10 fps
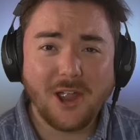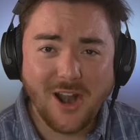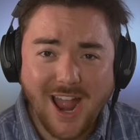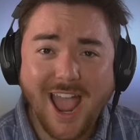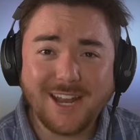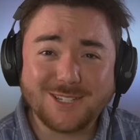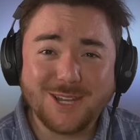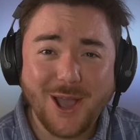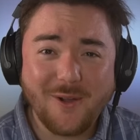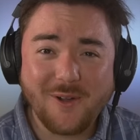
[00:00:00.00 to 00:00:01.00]
All right,
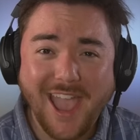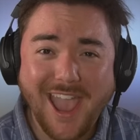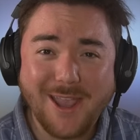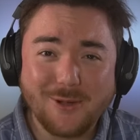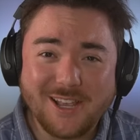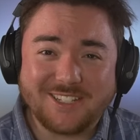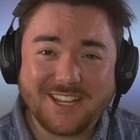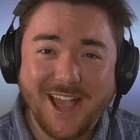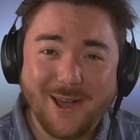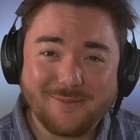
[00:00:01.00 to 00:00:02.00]
so hey,
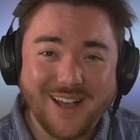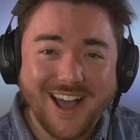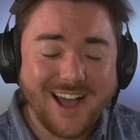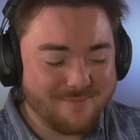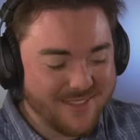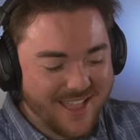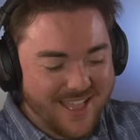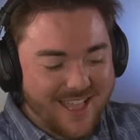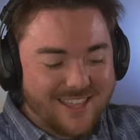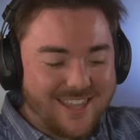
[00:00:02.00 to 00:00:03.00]
what's up?
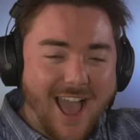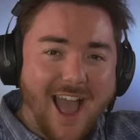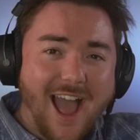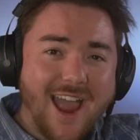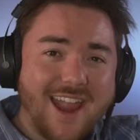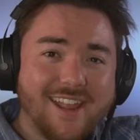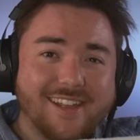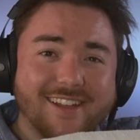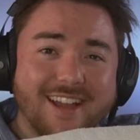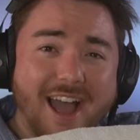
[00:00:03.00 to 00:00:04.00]
Yeah,
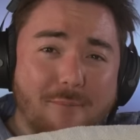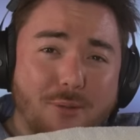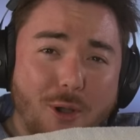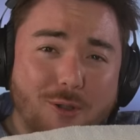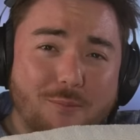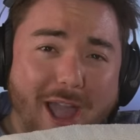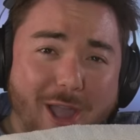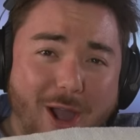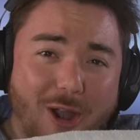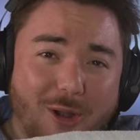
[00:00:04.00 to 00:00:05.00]
I broke
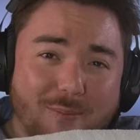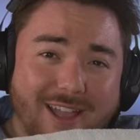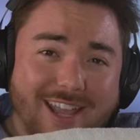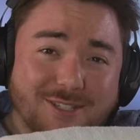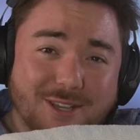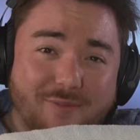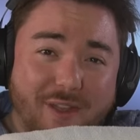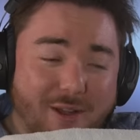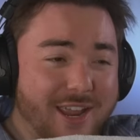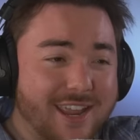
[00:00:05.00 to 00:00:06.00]
my arm. It's a
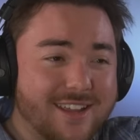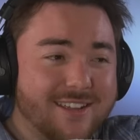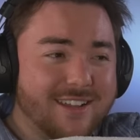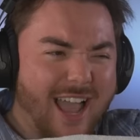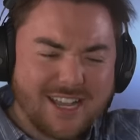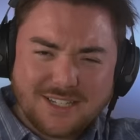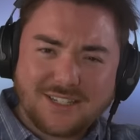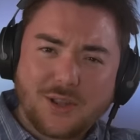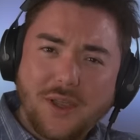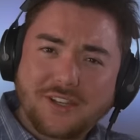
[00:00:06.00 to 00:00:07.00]
very, I guess
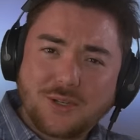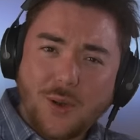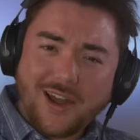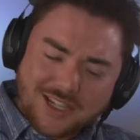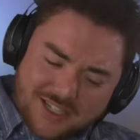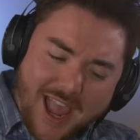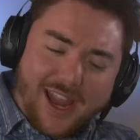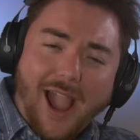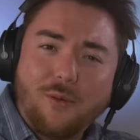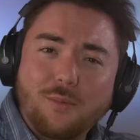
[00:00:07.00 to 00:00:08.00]
it's a quick story. Just
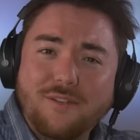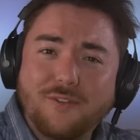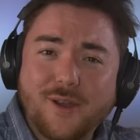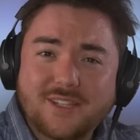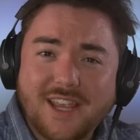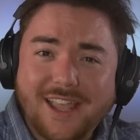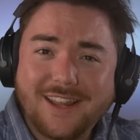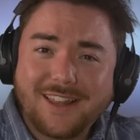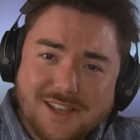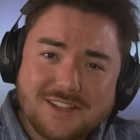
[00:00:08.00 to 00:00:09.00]
hang out with me for a
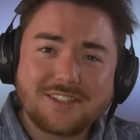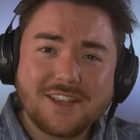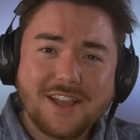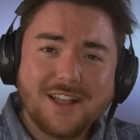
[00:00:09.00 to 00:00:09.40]
second. Let's